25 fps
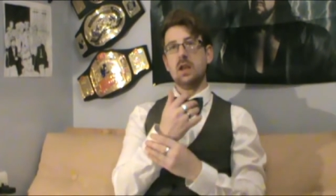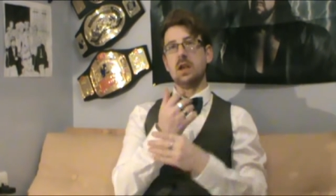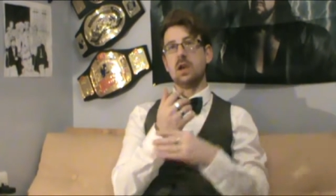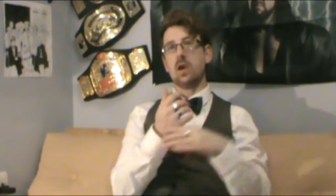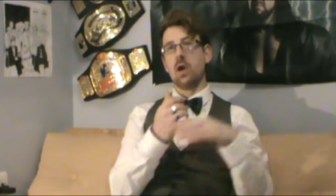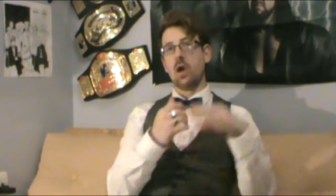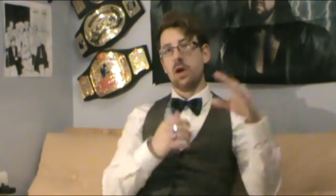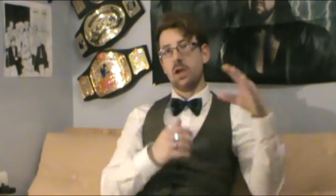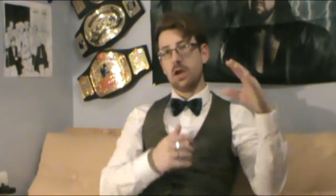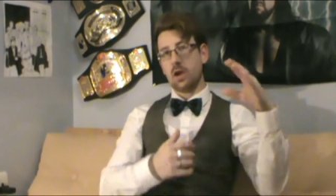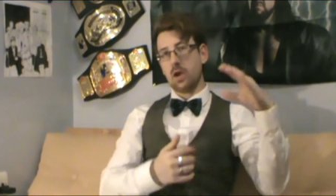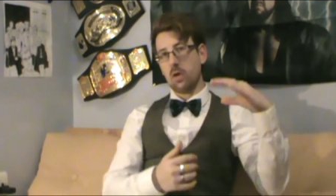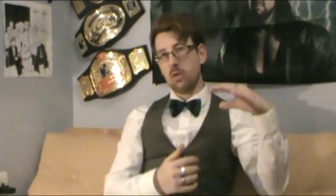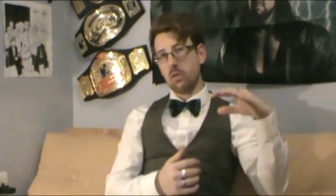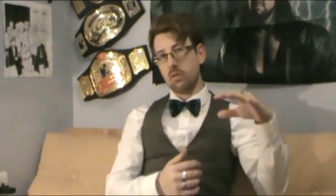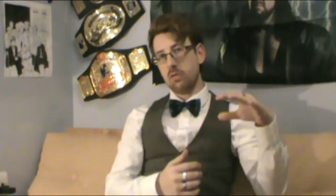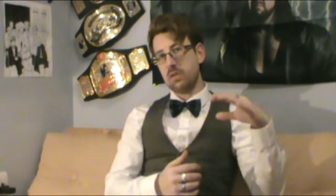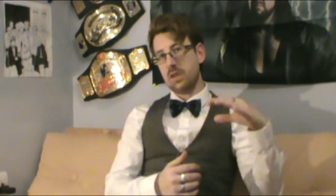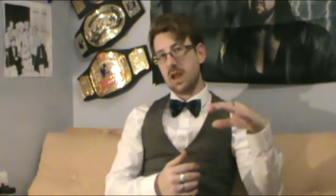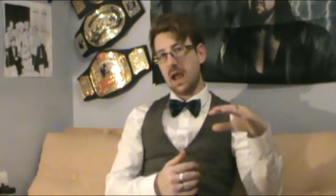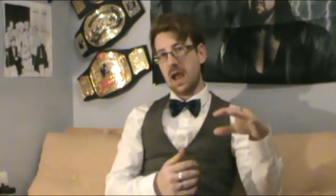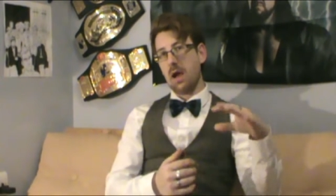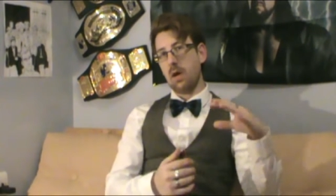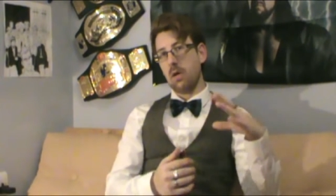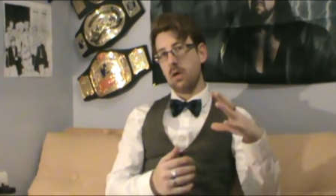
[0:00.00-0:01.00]
kind of goes
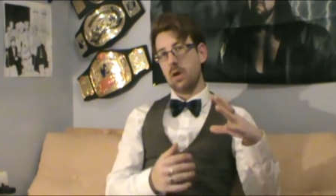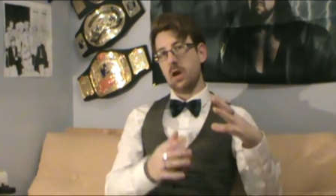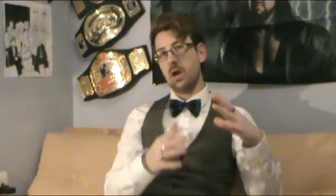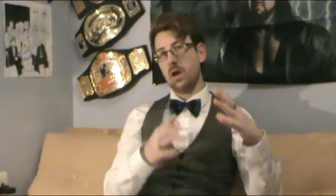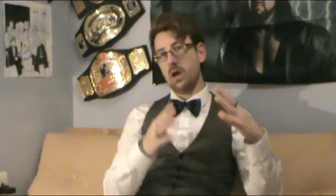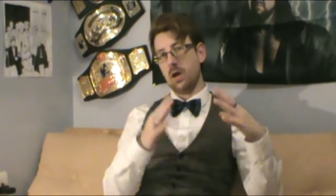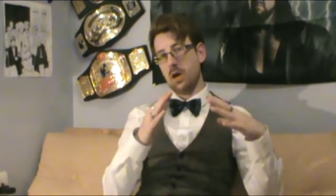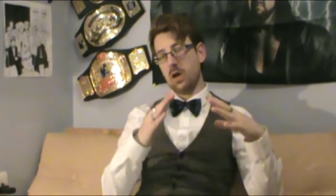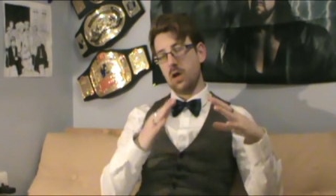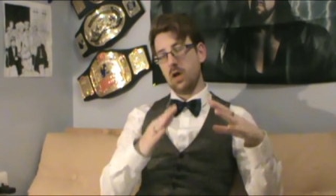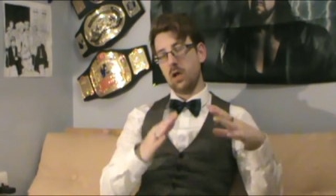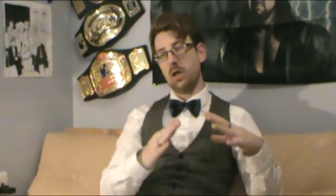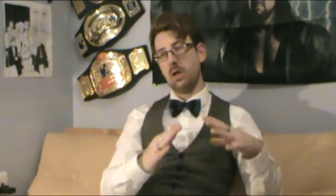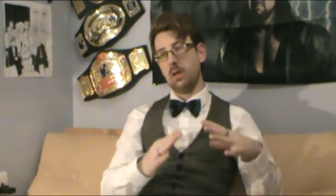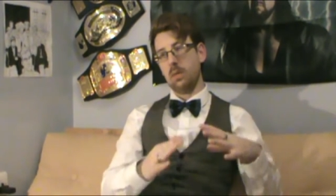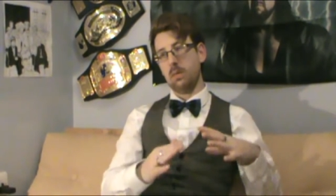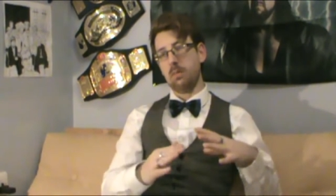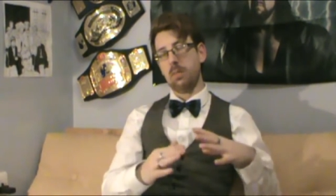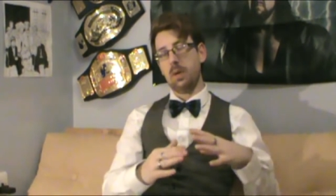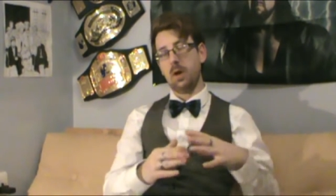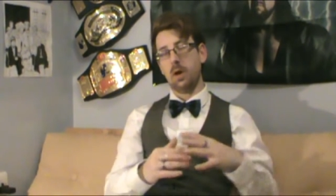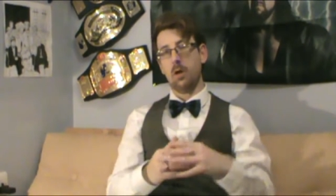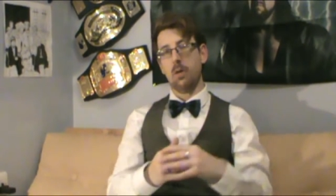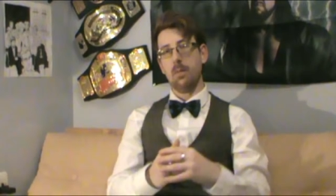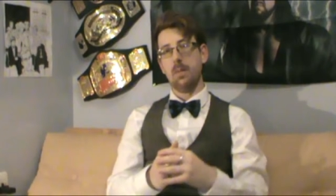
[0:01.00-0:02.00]
down in a, a
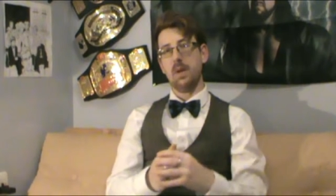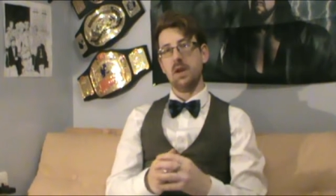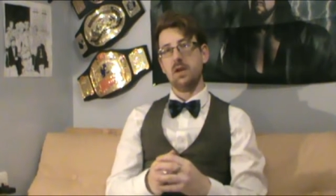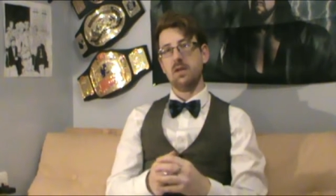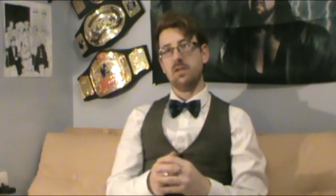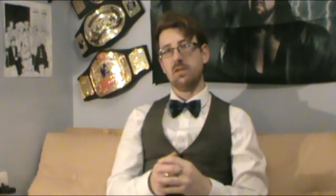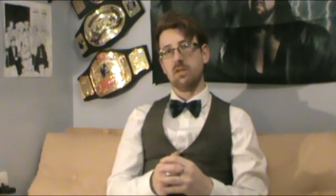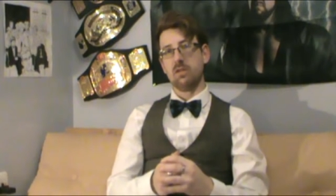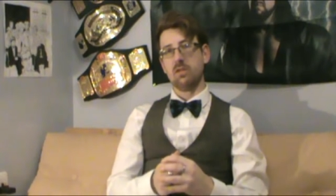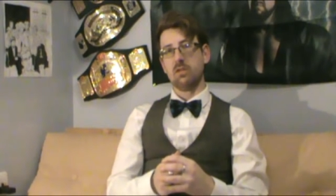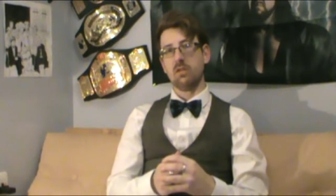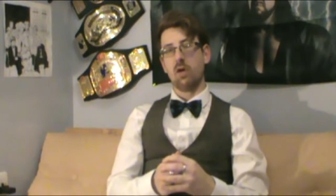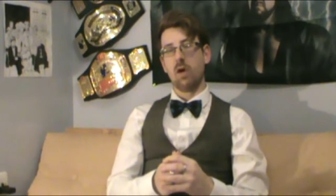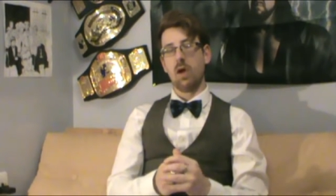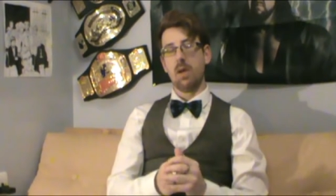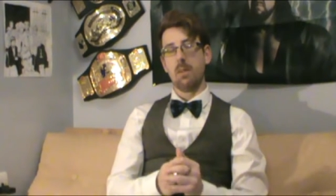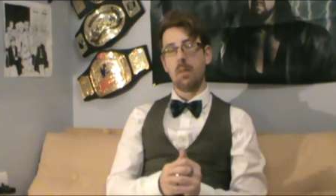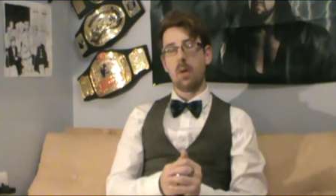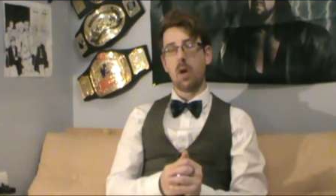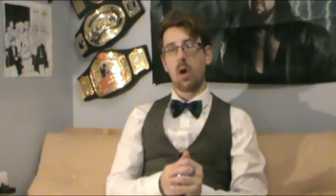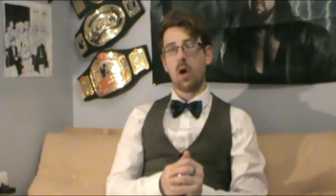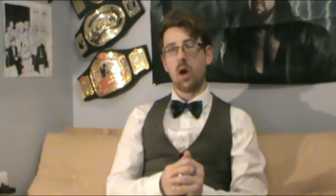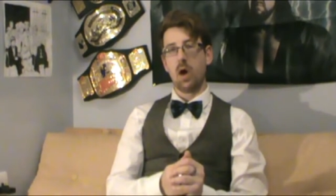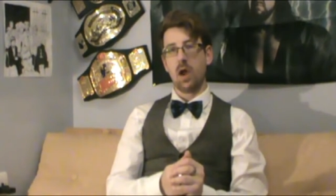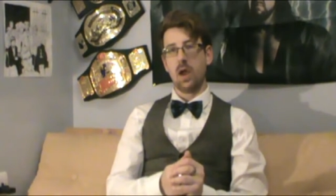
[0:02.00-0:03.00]
pyramid type
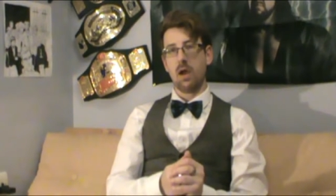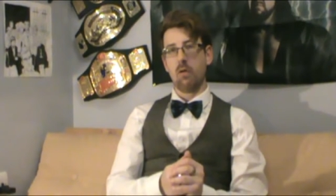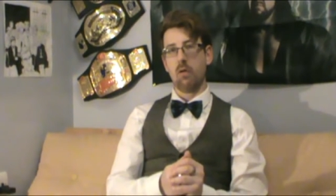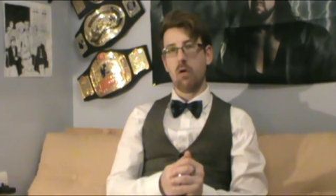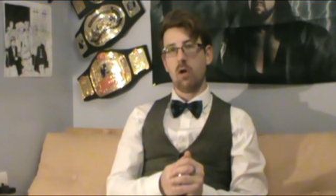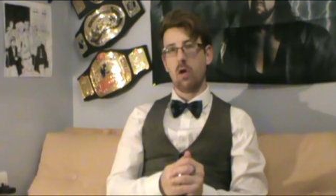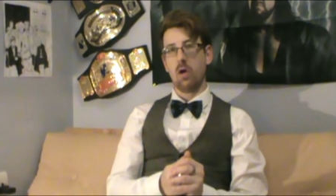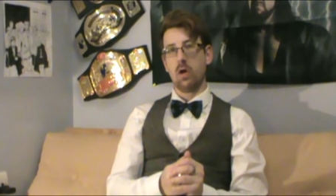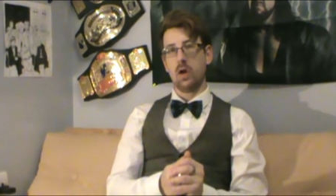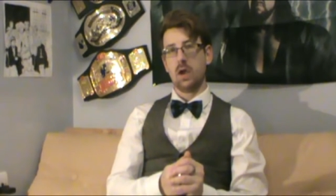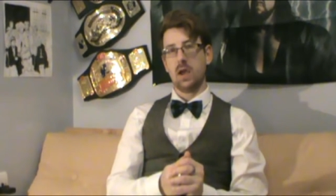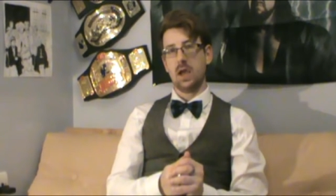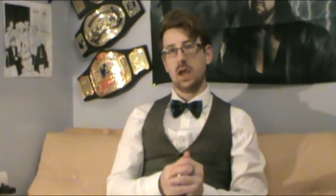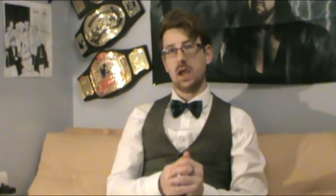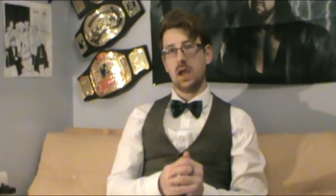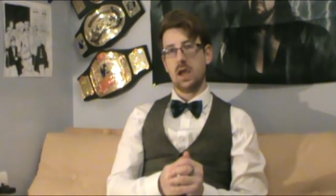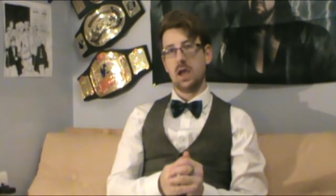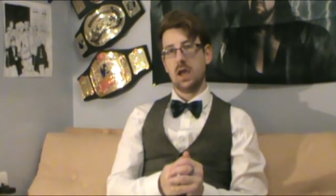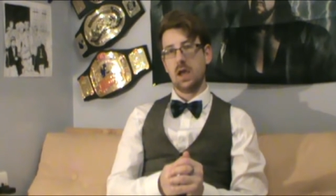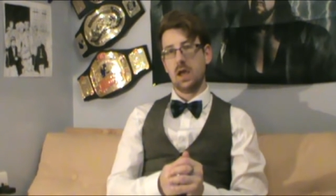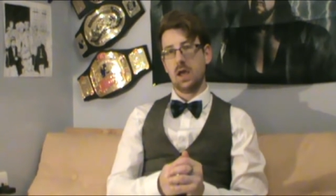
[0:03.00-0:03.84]
hierarchy,